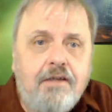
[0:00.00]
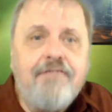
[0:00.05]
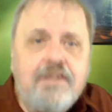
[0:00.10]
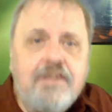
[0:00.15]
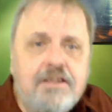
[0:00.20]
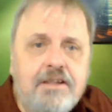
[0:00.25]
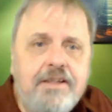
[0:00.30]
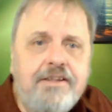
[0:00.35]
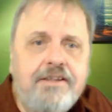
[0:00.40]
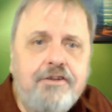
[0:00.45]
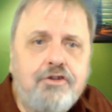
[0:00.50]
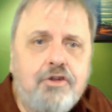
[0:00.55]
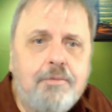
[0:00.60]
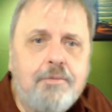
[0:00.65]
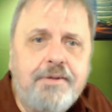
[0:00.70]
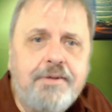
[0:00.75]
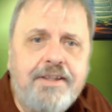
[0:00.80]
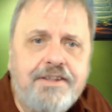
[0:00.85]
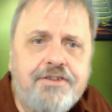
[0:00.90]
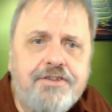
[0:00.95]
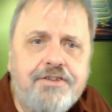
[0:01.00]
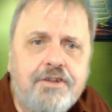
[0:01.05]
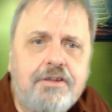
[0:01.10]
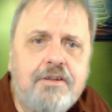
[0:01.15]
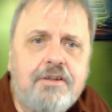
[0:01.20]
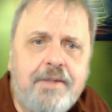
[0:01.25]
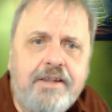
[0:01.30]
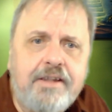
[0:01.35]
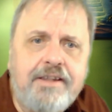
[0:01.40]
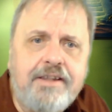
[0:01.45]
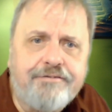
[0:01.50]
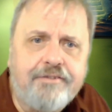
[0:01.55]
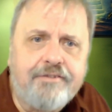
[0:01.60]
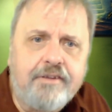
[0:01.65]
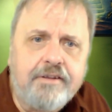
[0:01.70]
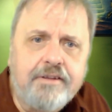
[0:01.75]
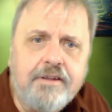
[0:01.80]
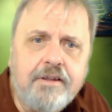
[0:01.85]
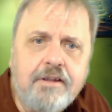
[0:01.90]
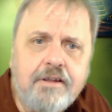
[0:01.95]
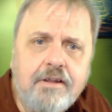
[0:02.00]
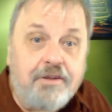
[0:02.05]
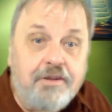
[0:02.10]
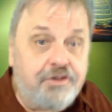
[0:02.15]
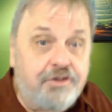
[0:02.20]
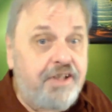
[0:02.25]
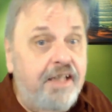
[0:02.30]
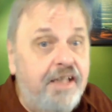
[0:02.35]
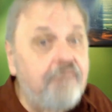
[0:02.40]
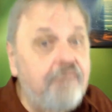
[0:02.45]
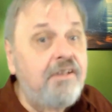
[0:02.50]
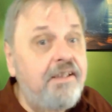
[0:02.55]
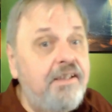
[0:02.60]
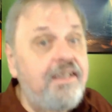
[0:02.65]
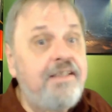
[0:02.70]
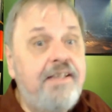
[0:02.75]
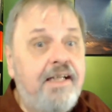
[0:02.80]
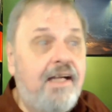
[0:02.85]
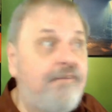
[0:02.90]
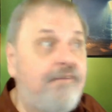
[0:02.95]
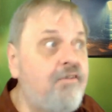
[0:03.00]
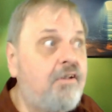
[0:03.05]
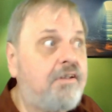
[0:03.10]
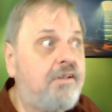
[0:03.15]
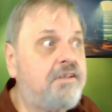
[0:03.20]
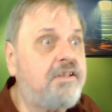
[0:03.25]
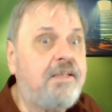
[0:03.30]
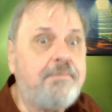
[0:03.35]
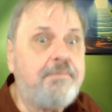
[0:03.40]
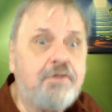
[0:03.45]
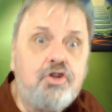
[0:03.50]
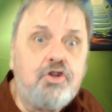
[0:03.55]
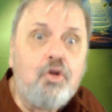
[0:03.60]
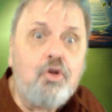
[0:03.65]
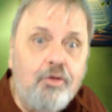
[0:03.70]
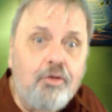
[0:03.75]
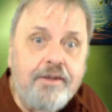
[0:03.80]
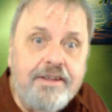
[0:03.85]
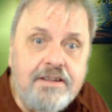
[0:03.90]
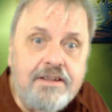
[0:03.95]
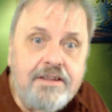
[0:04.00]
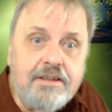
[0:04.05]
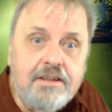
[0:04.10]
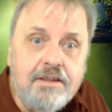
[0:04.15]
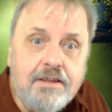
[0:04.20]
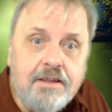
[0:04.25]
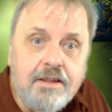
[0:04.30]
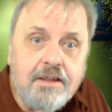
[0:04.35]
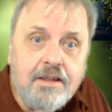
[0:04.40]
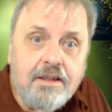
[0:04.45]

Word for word: obviously, the interpretations are going to be different. But generally, they have all the same stories.